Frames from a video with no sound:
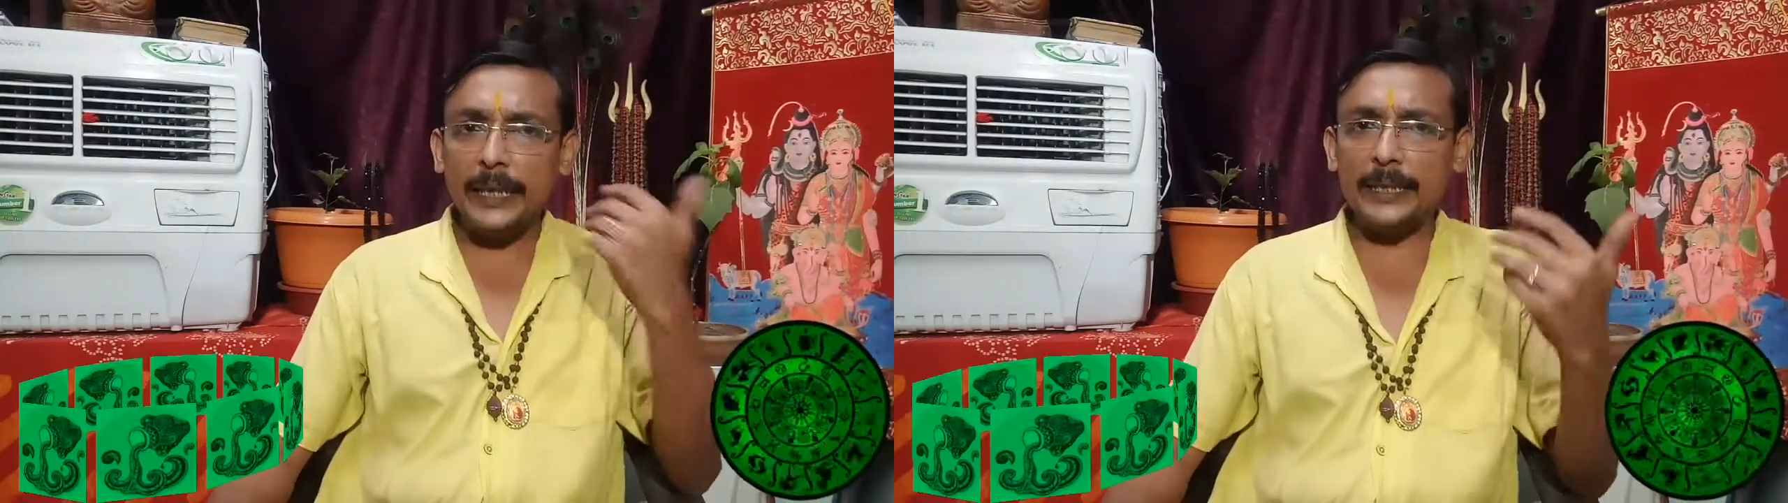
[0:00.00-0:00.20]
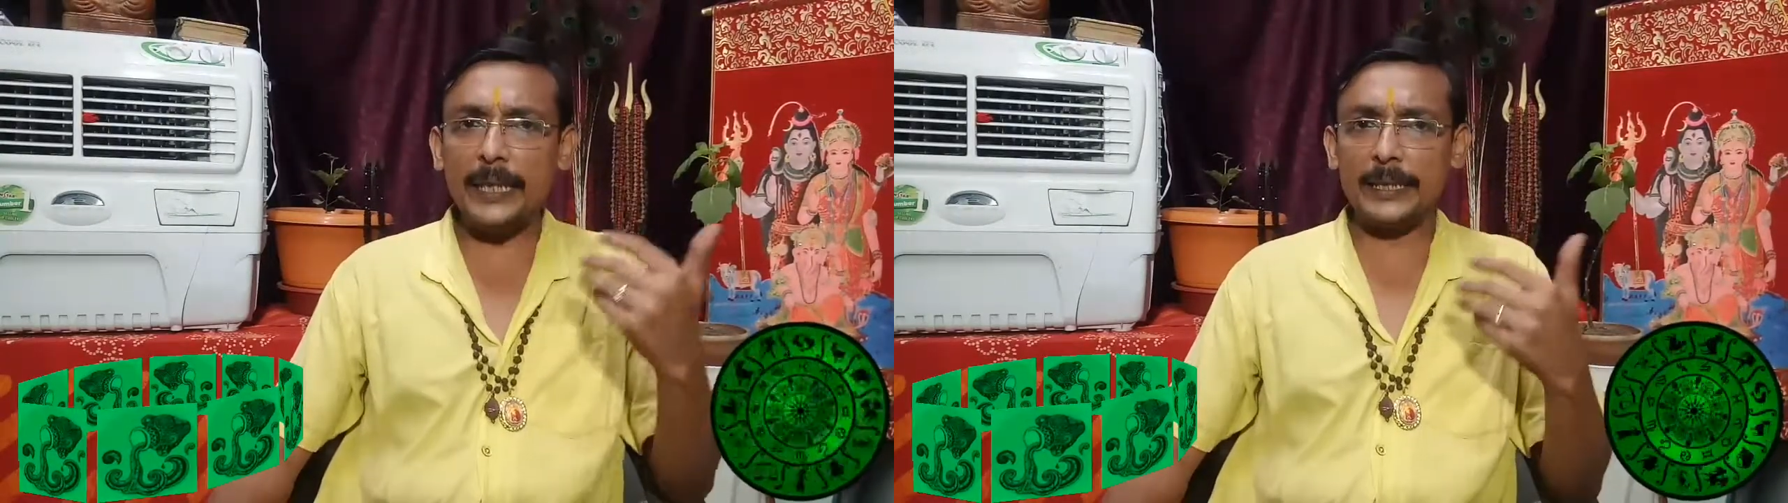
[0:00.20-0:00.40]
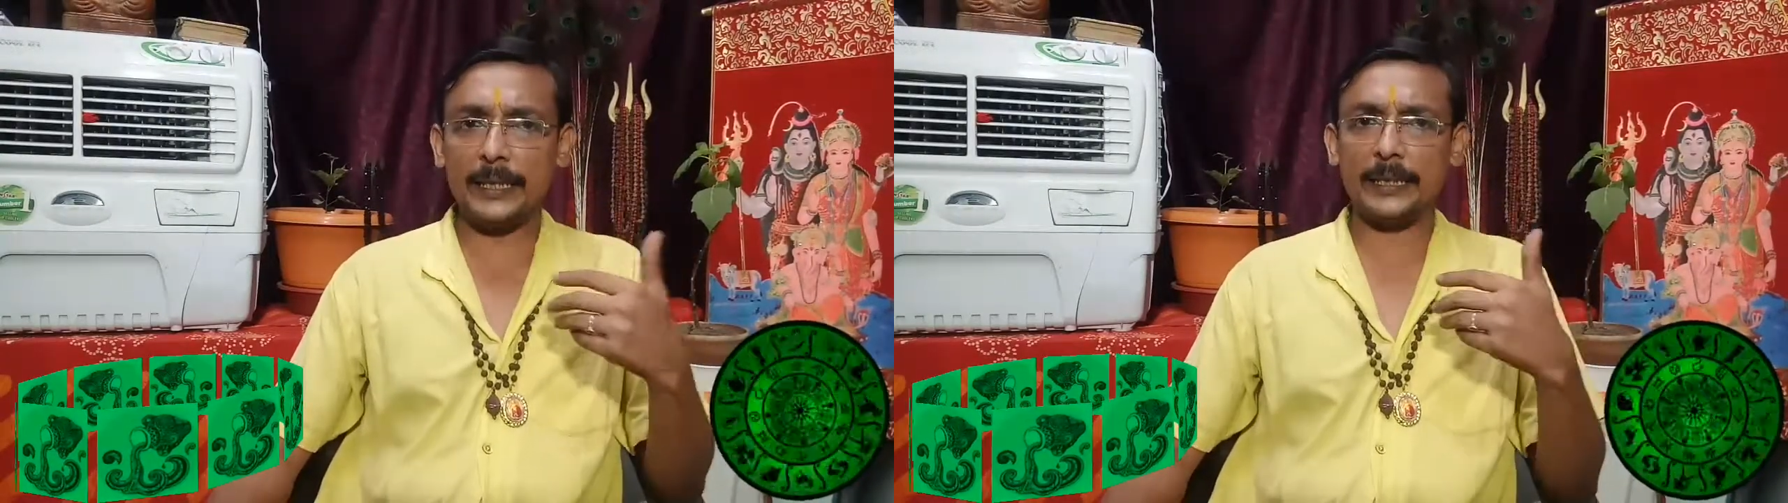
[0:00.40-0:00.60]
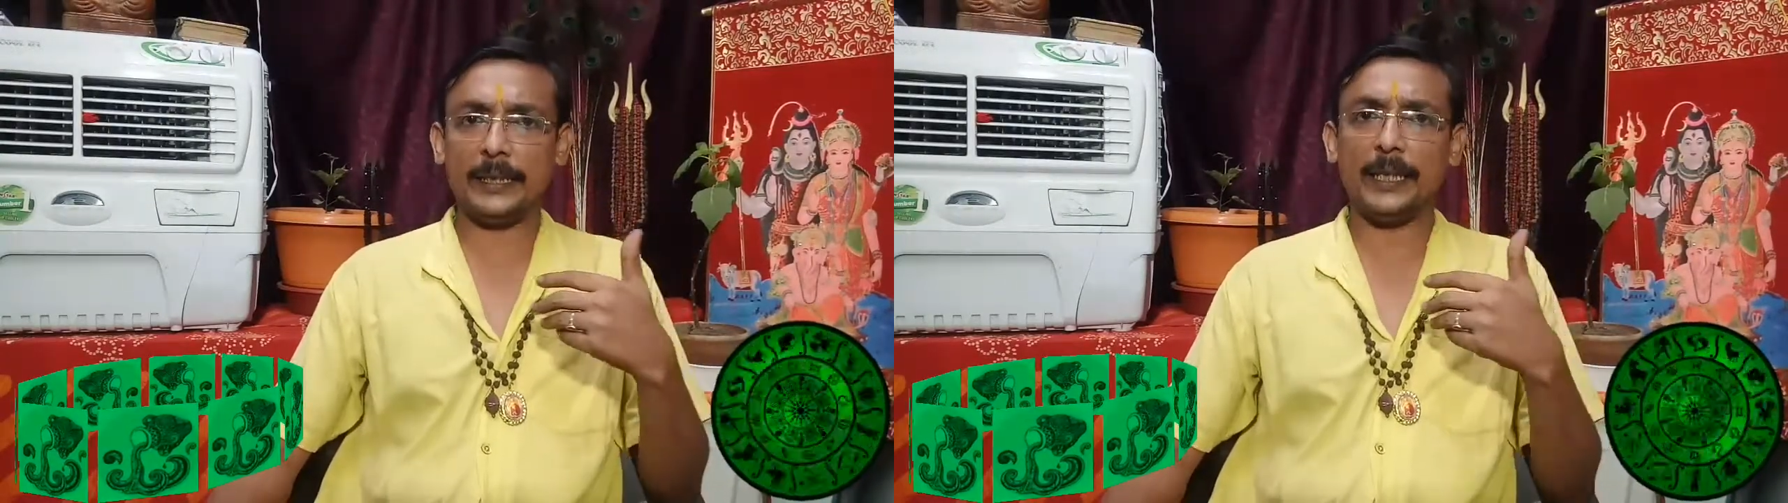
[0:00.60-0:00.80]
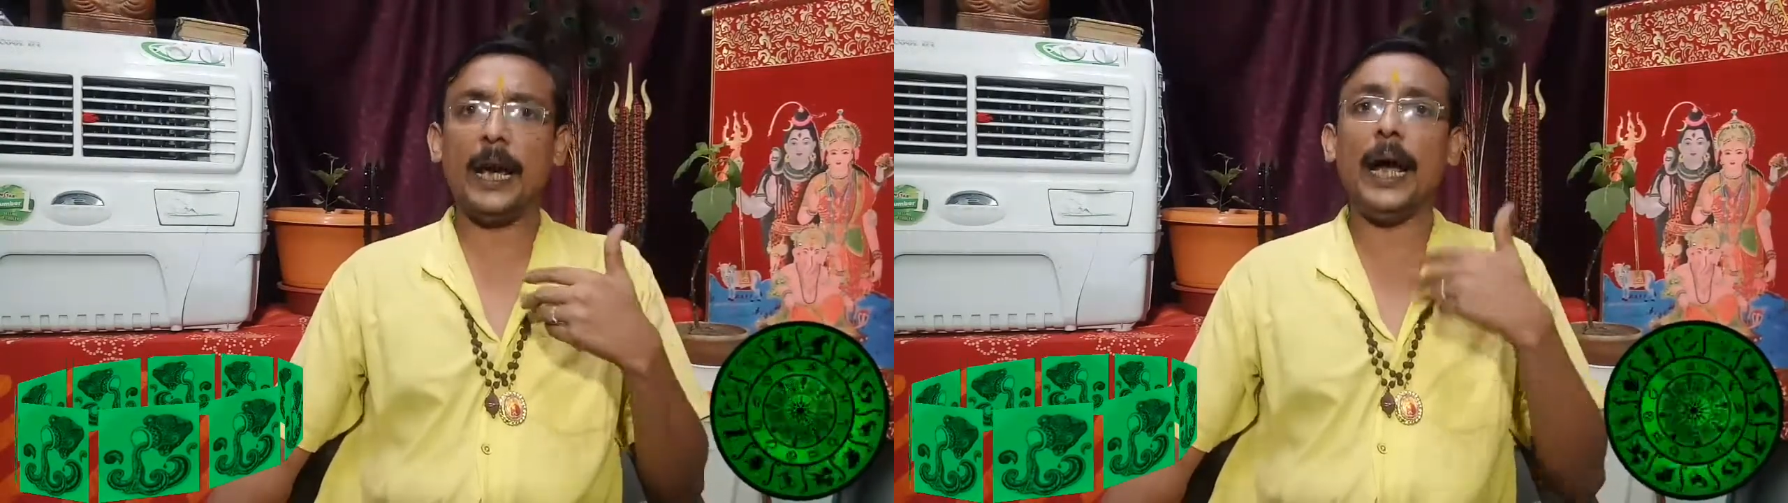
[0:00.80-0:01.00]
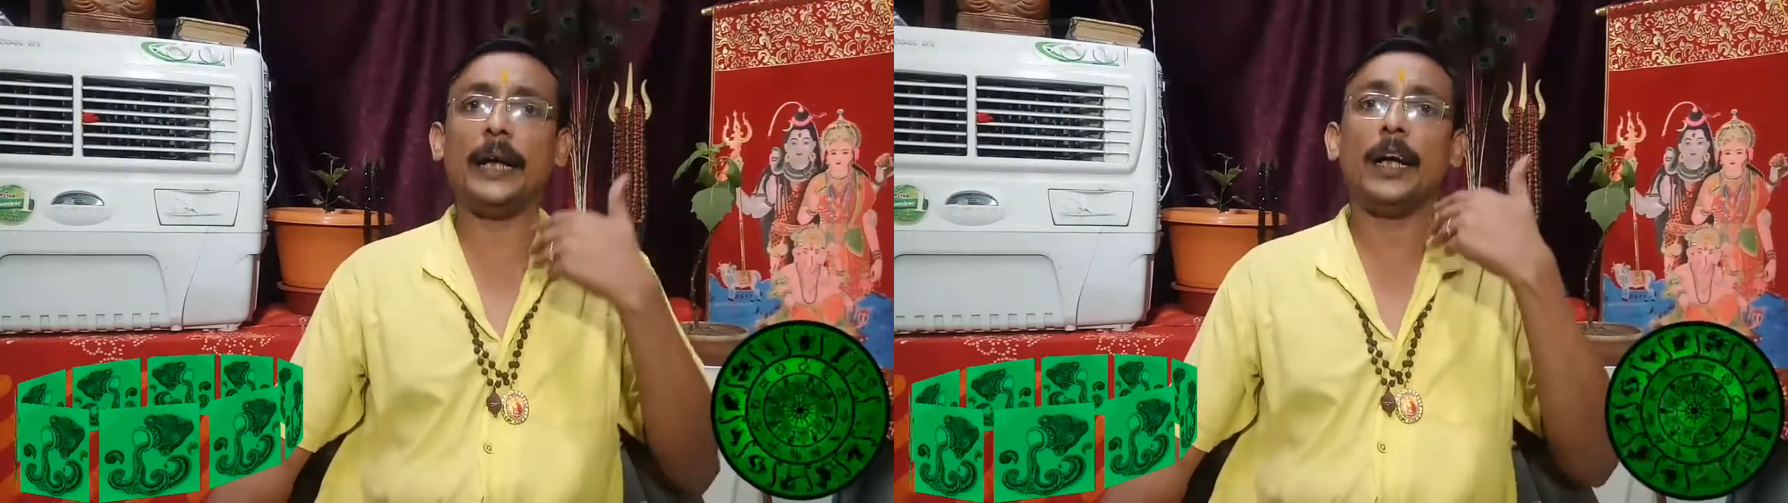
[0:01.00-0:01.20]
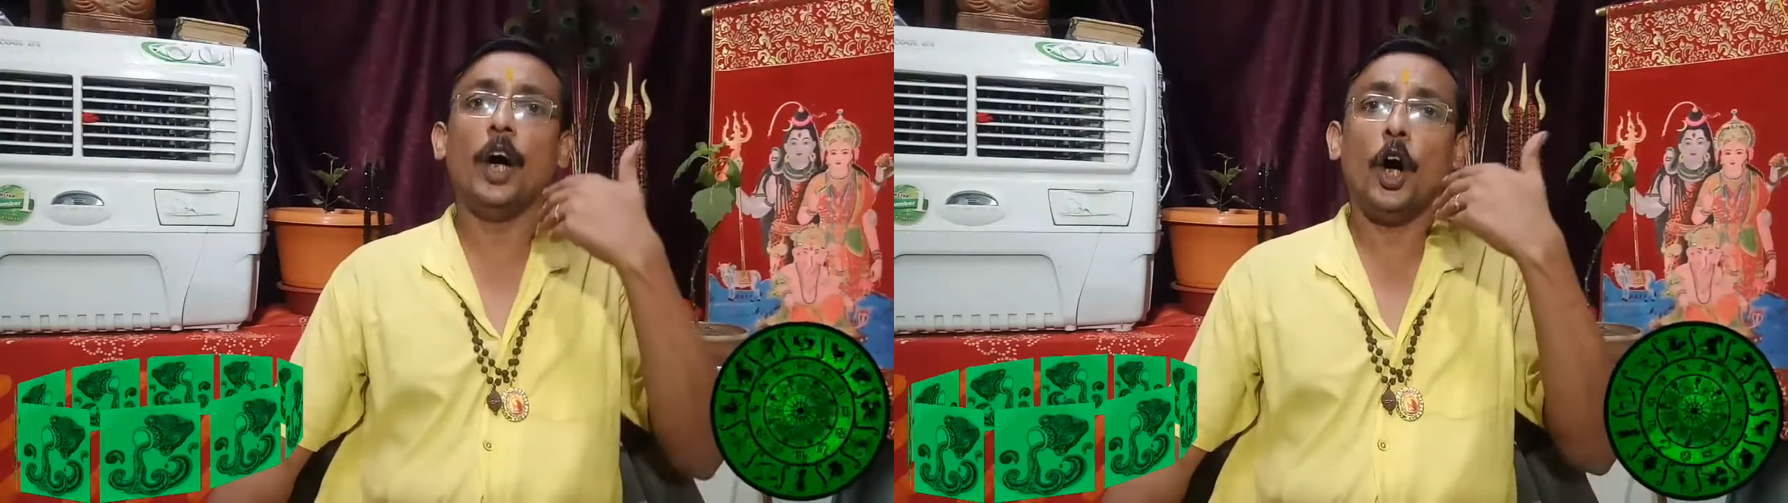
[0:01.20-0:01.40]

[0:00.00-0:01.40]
Diseases and